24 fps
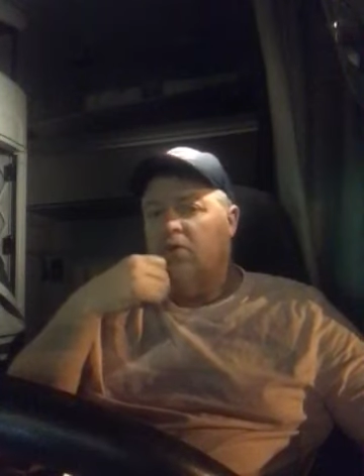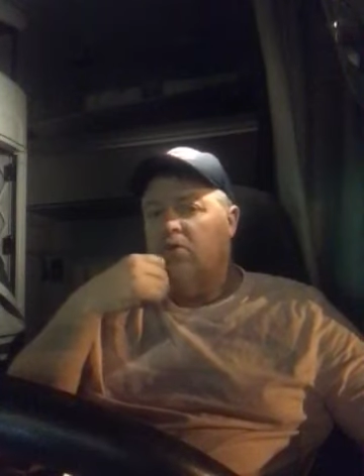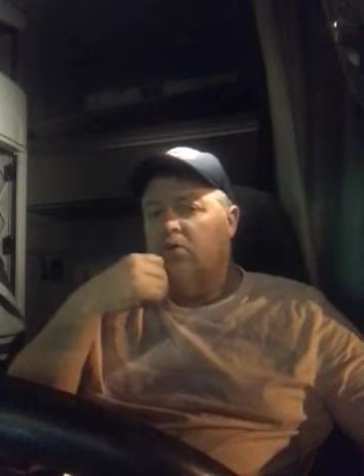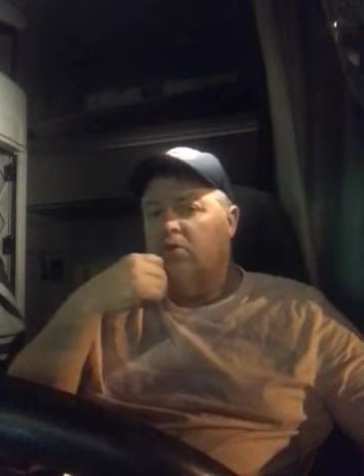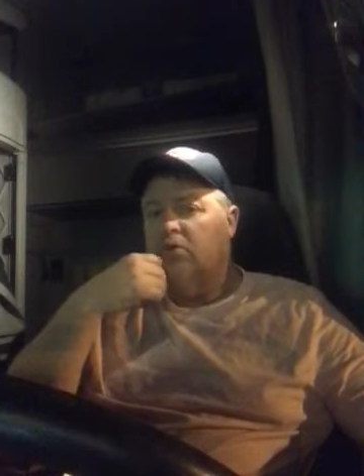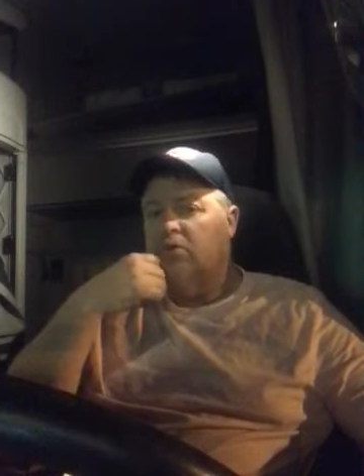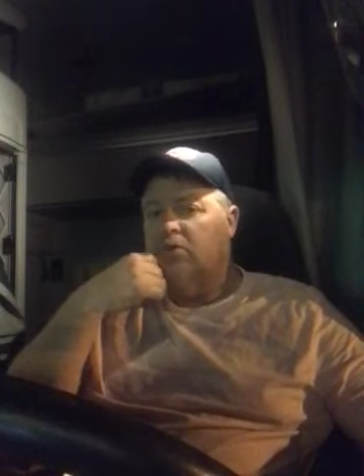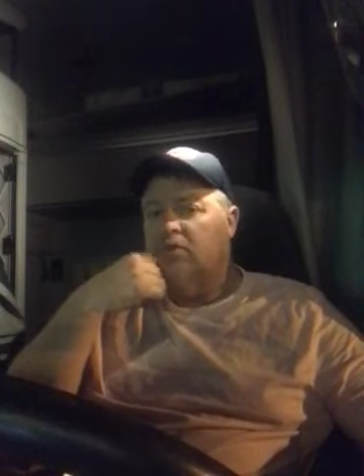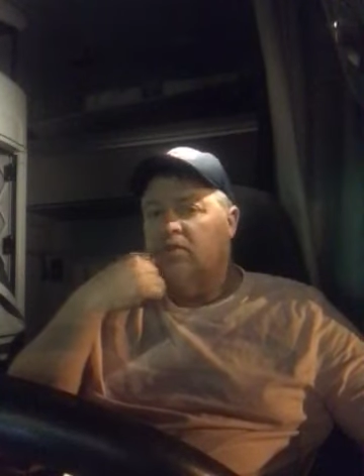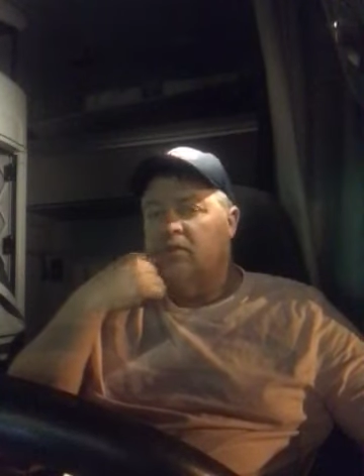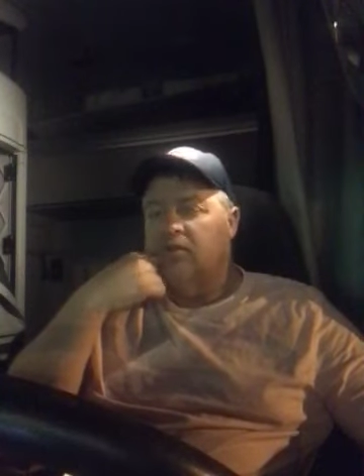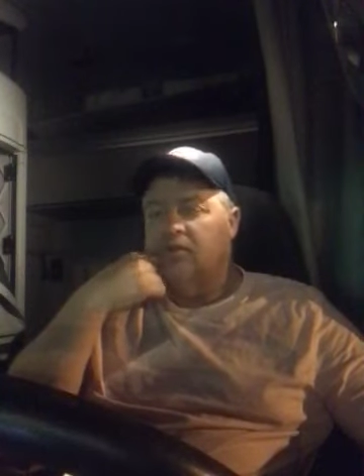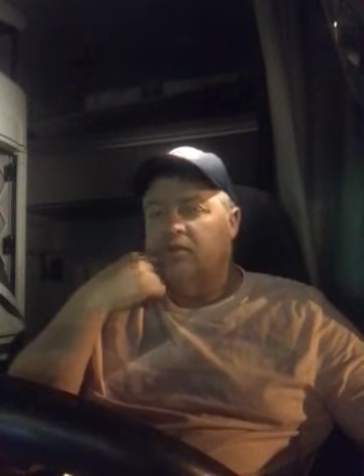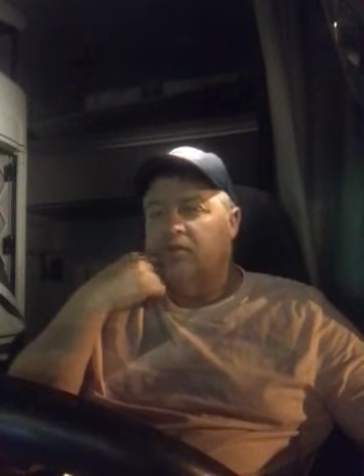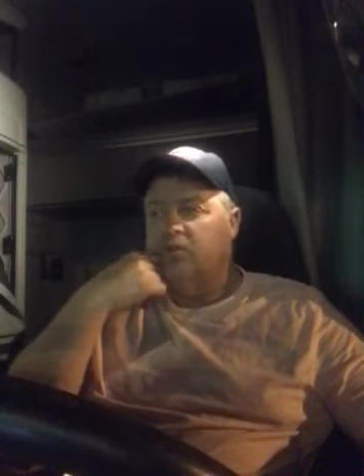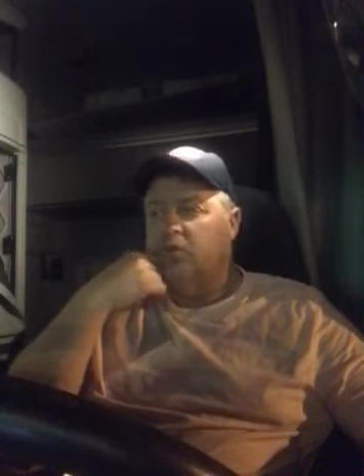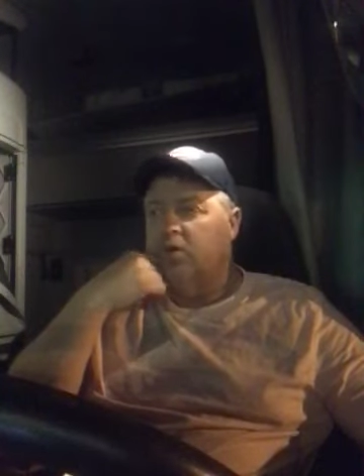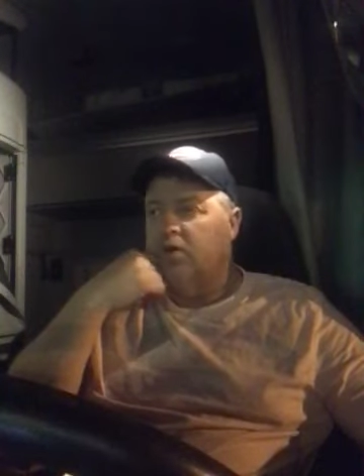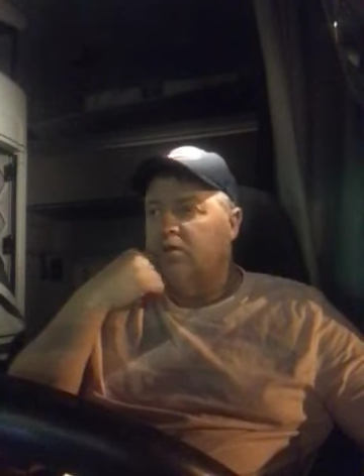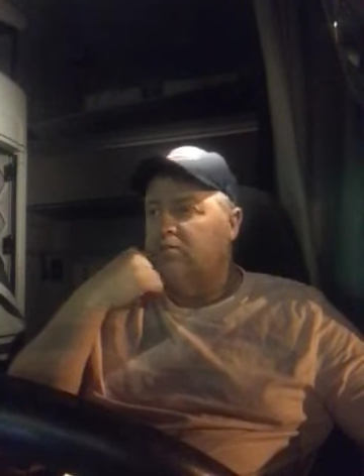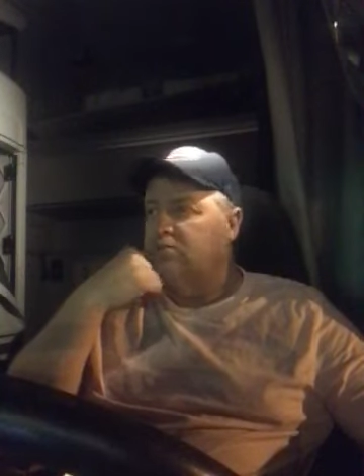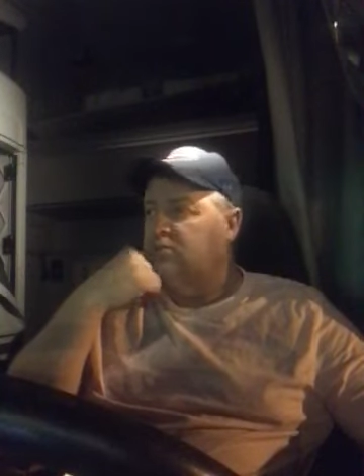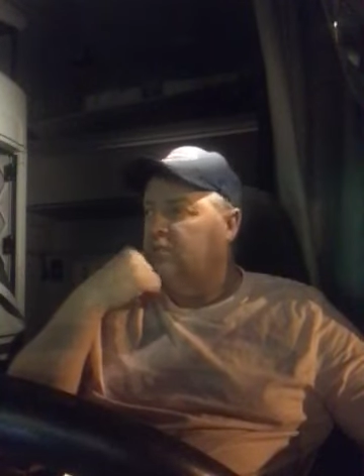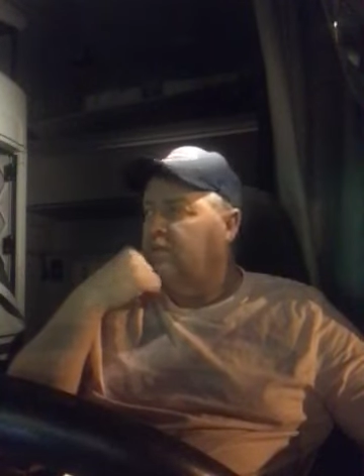worth it if you
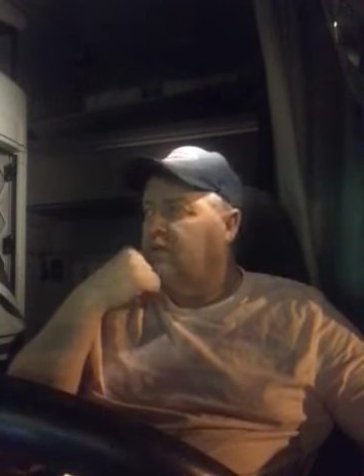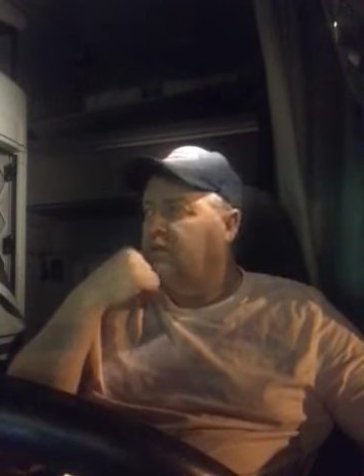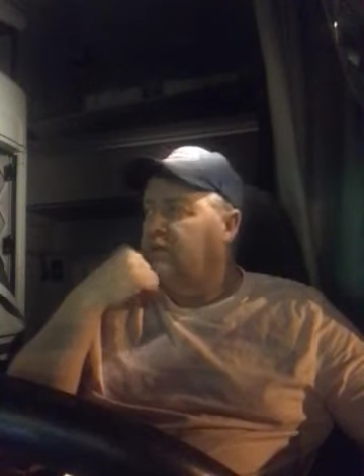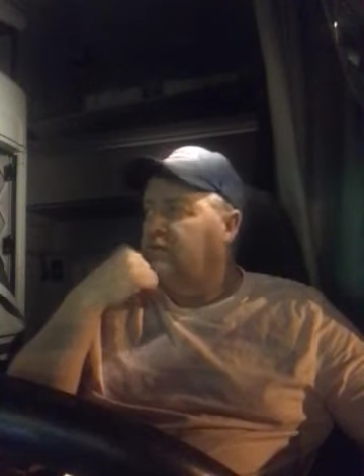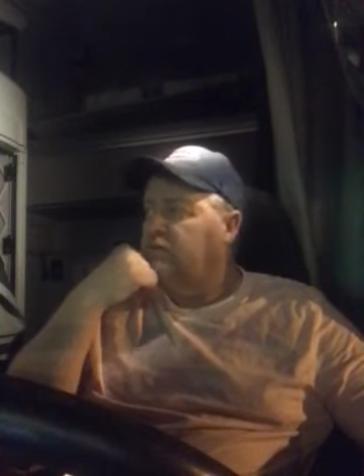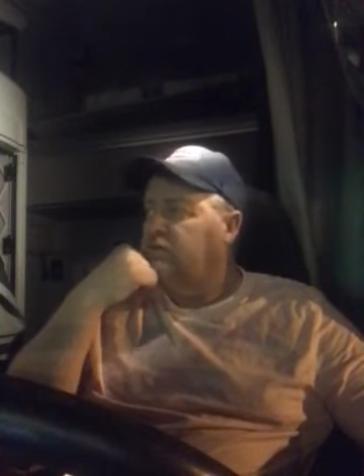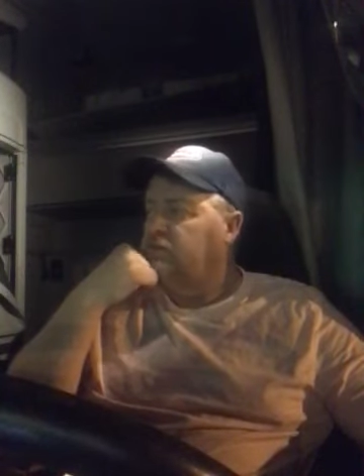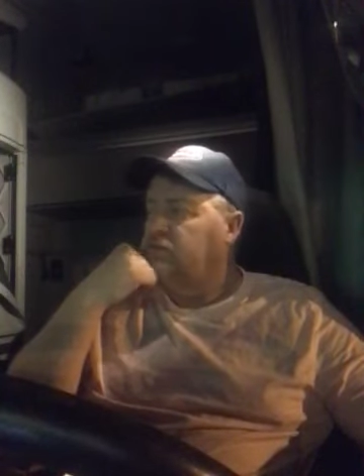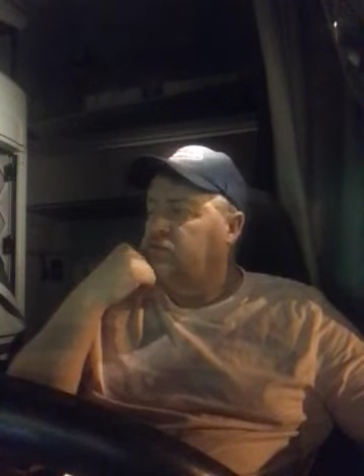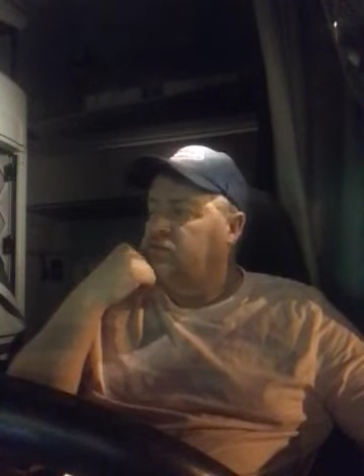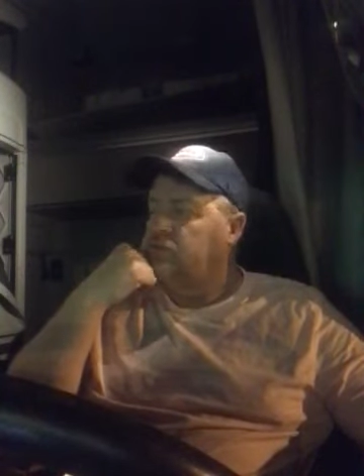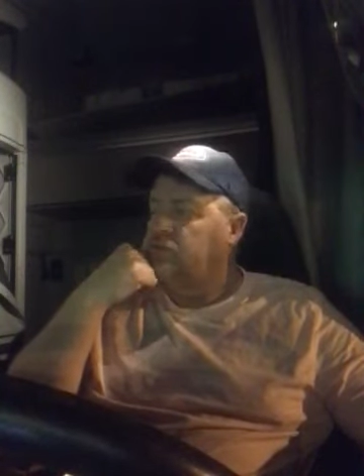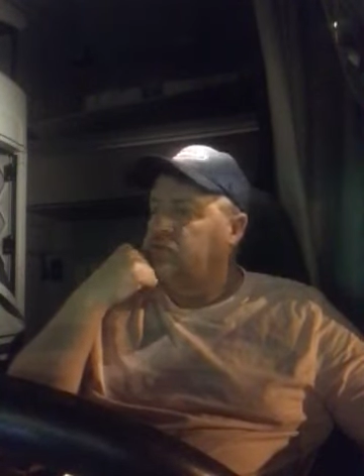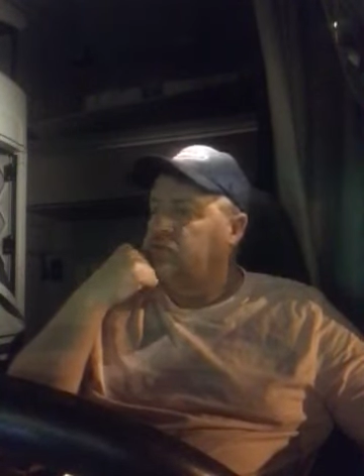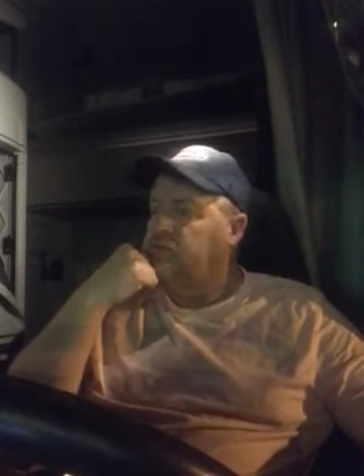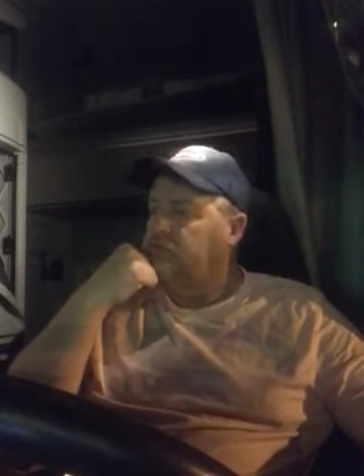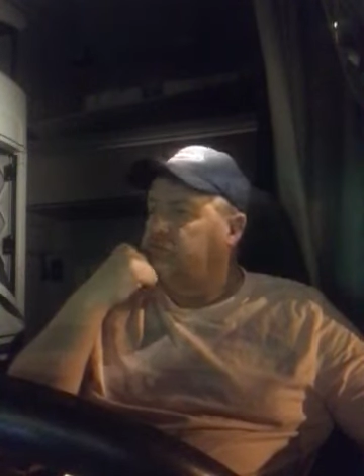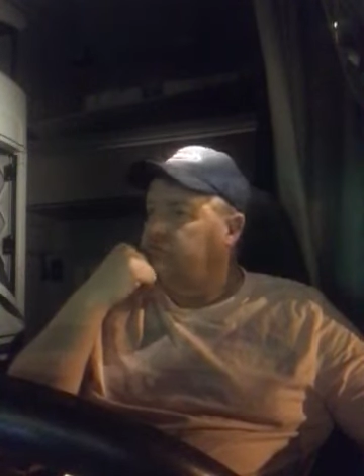watch a lot of YouTube.